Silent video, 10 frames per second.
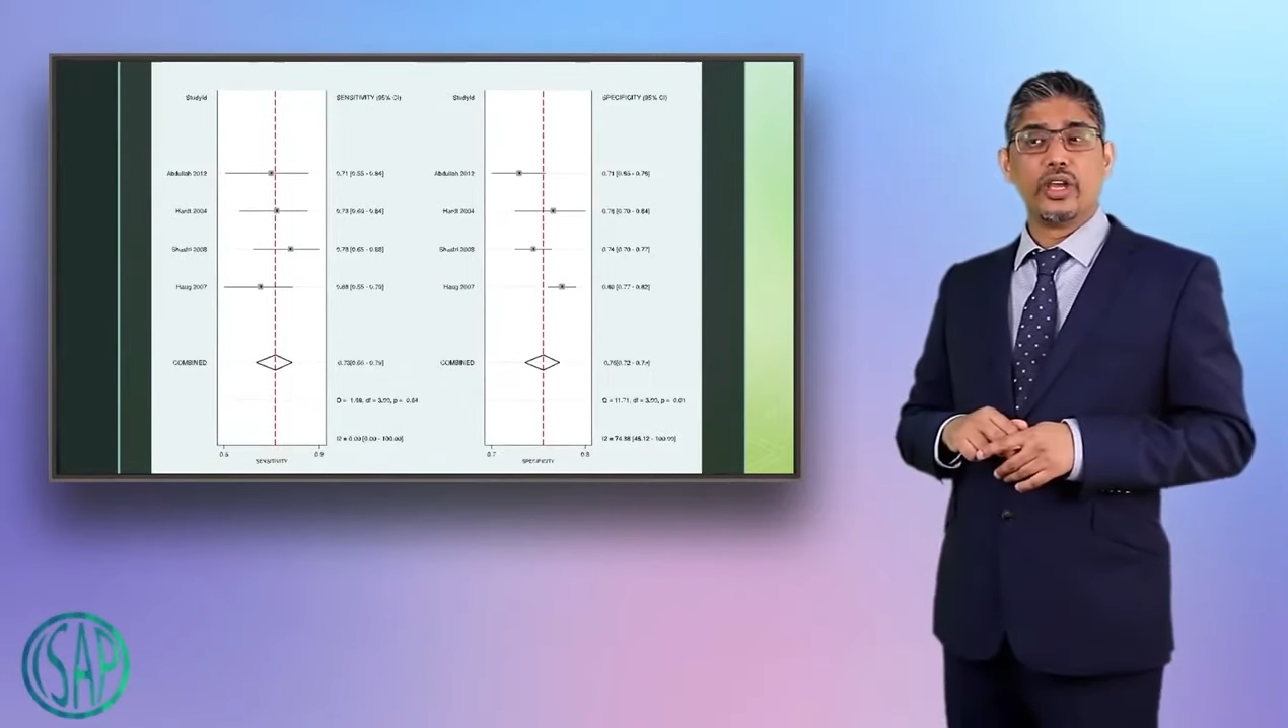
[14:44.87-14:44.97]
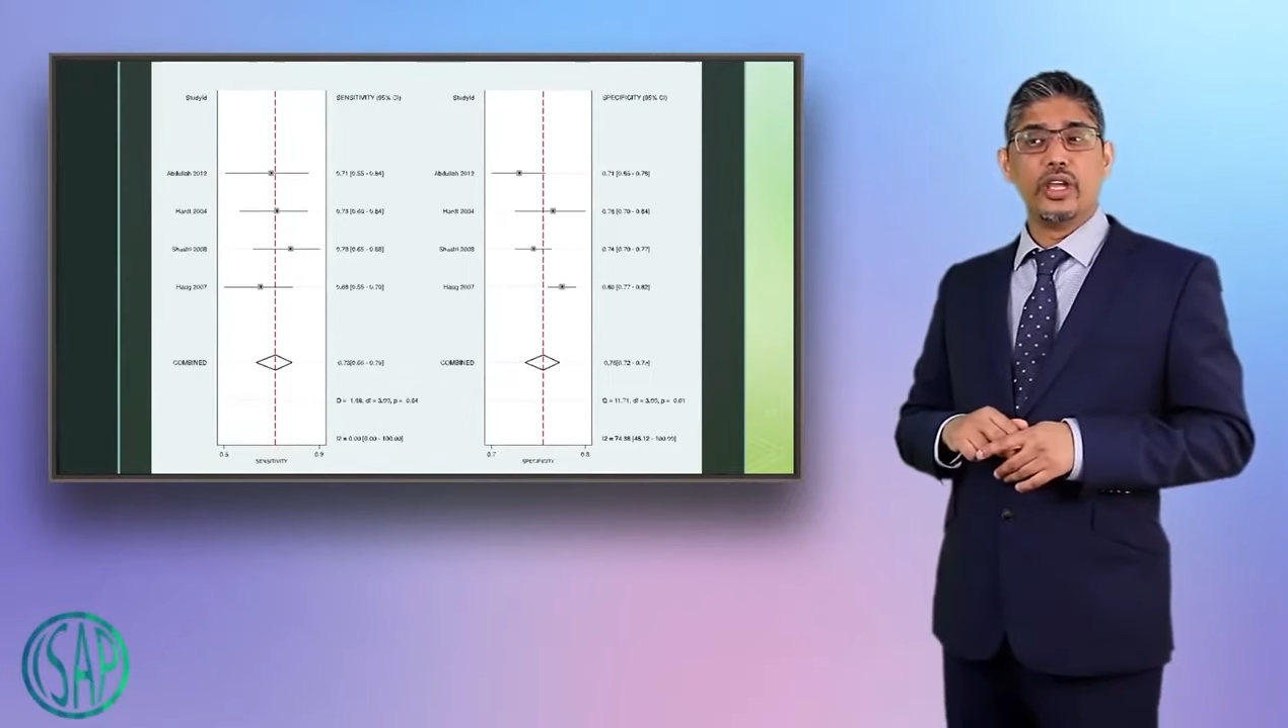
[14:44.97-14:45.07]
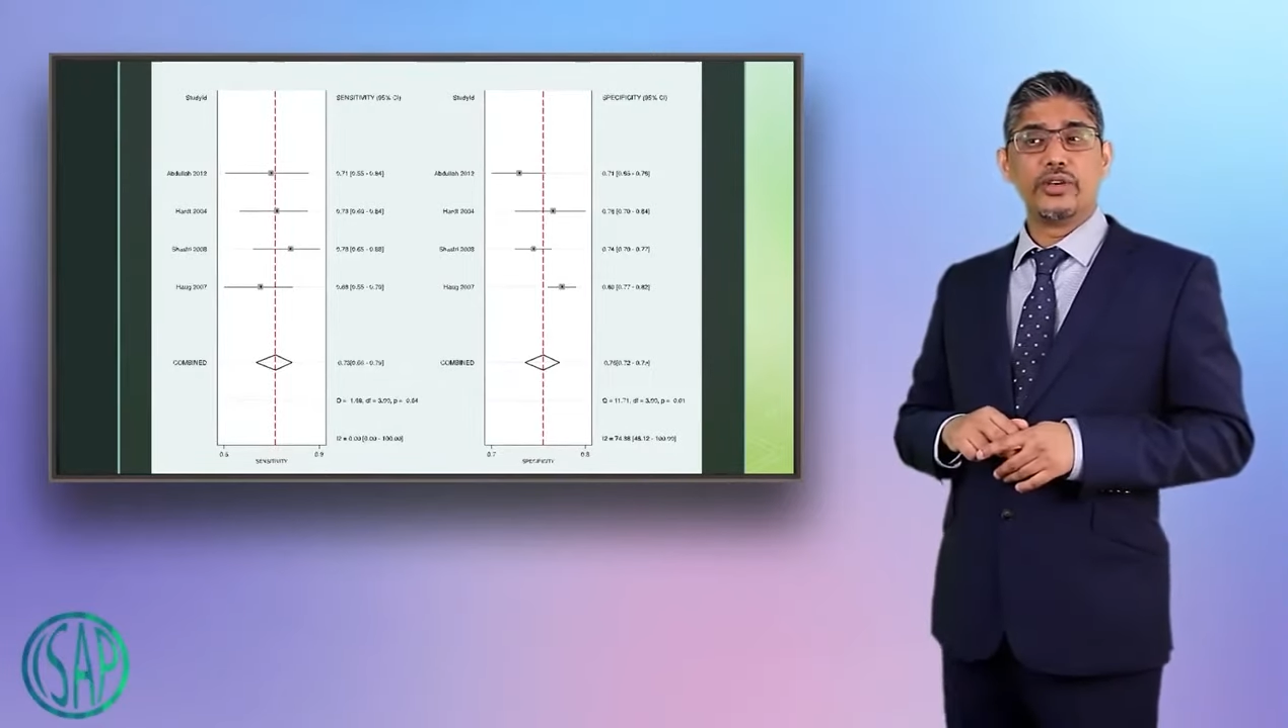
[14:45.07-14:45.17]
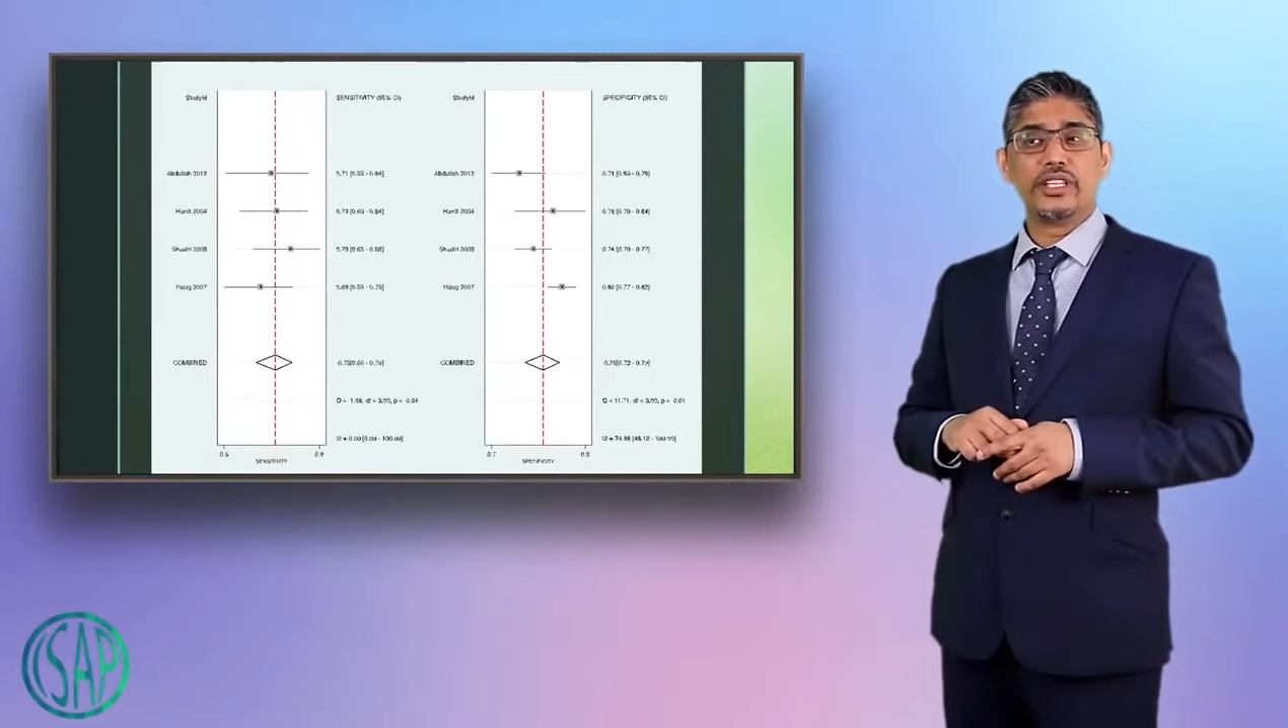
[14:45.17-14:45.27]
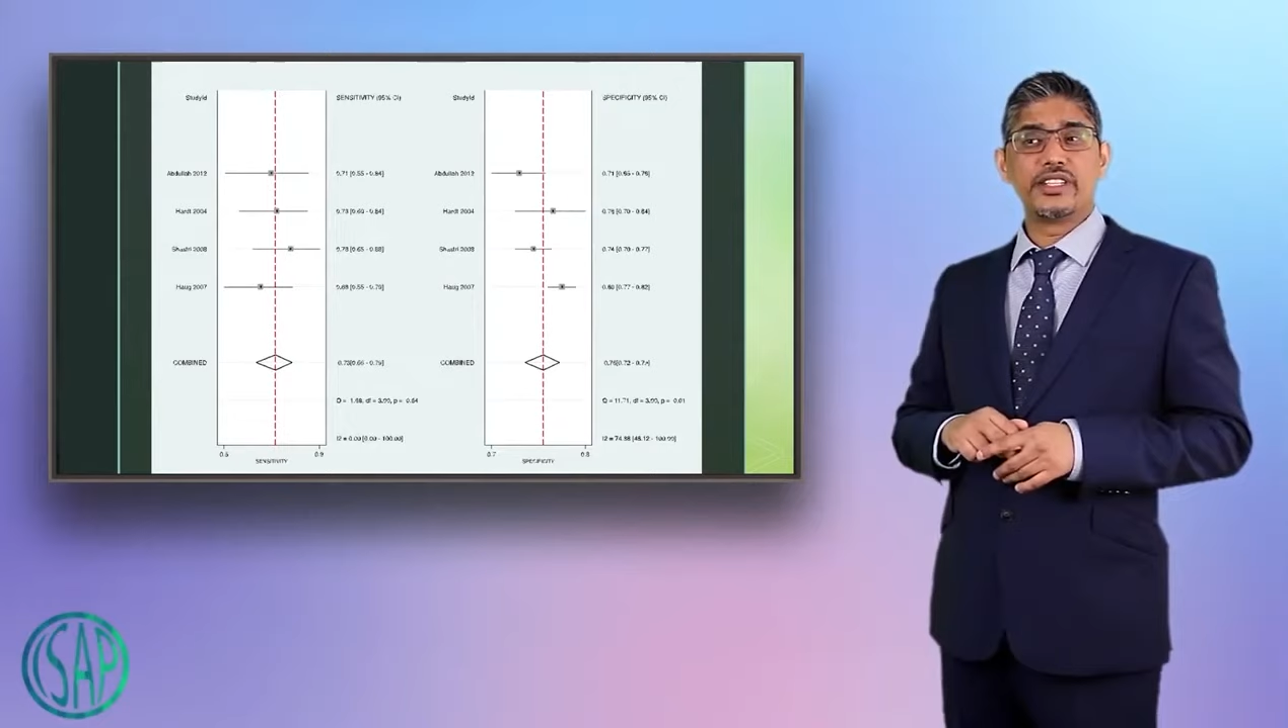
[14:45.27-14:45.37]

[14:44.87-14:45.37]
you can